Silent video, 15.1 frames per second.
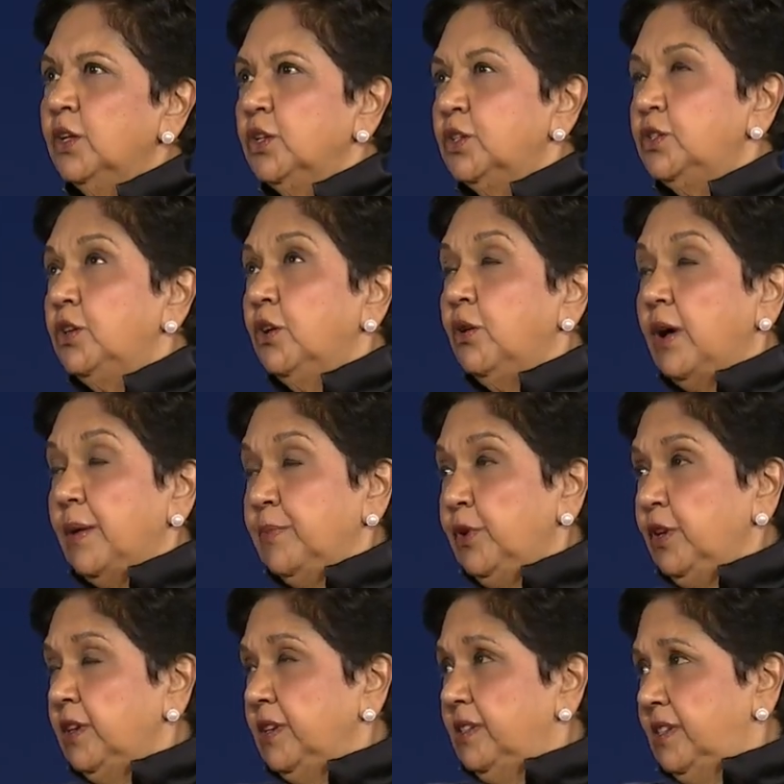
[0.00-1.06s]
So I'm
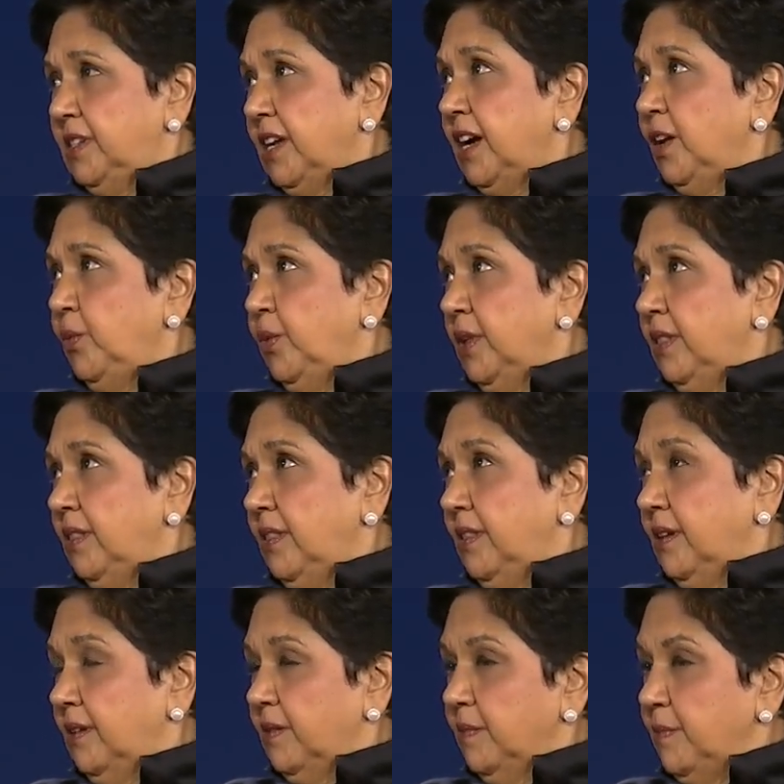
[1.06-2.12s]
going to start with
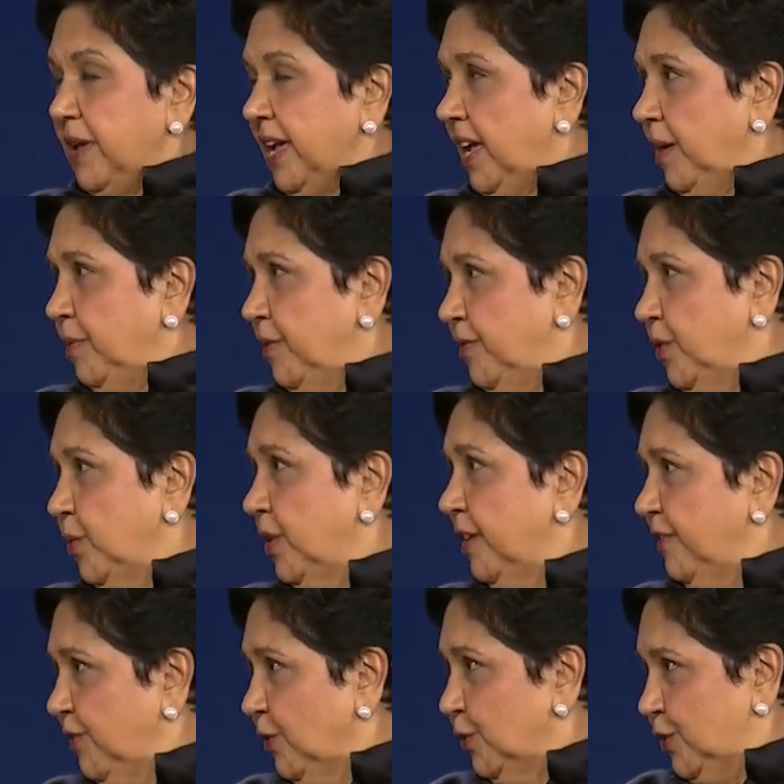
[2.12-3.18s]
the makeup of the
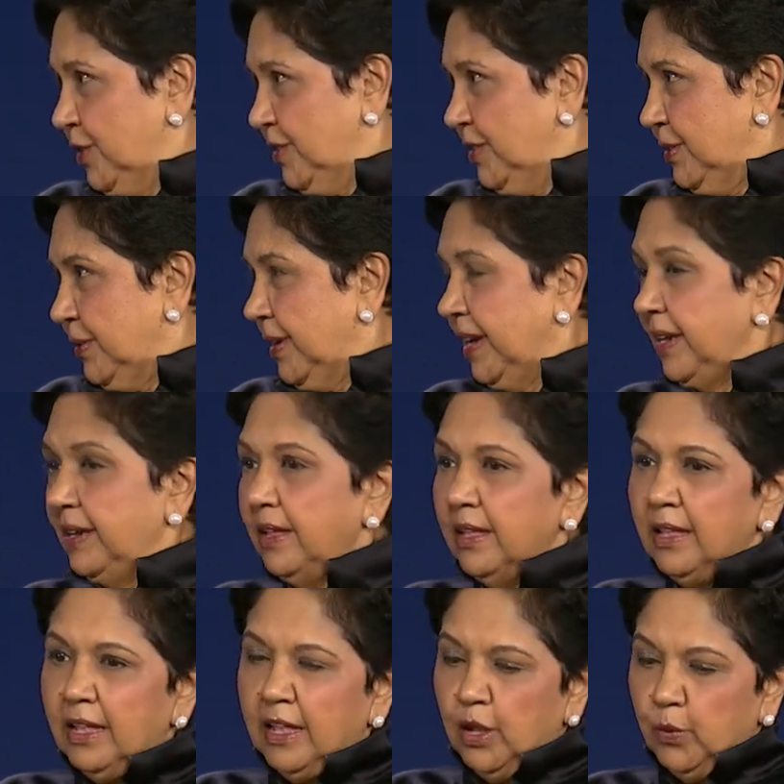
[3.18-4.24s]
workforce, right?
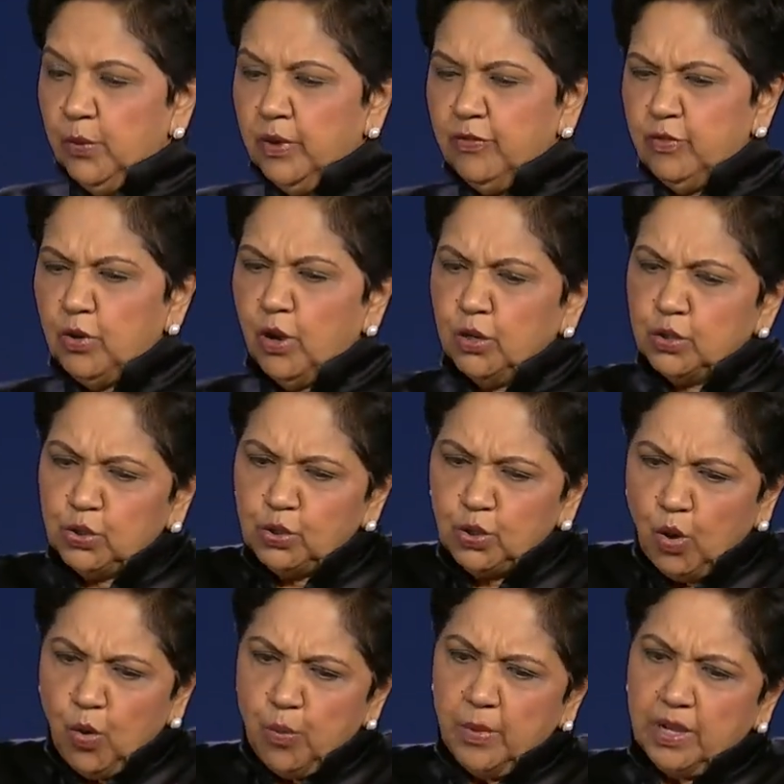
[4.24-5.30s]
We've talked
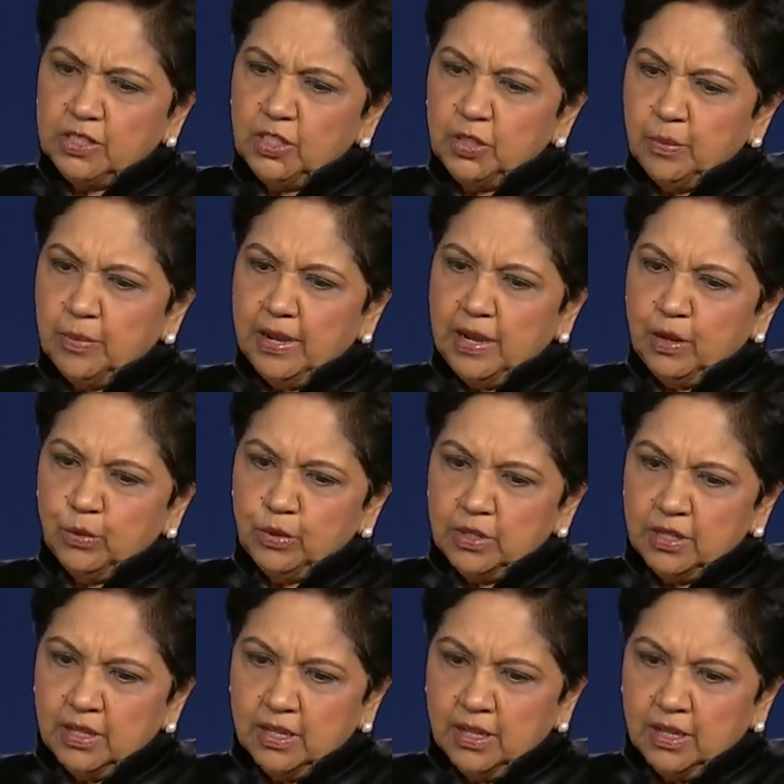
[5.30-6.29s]
so much about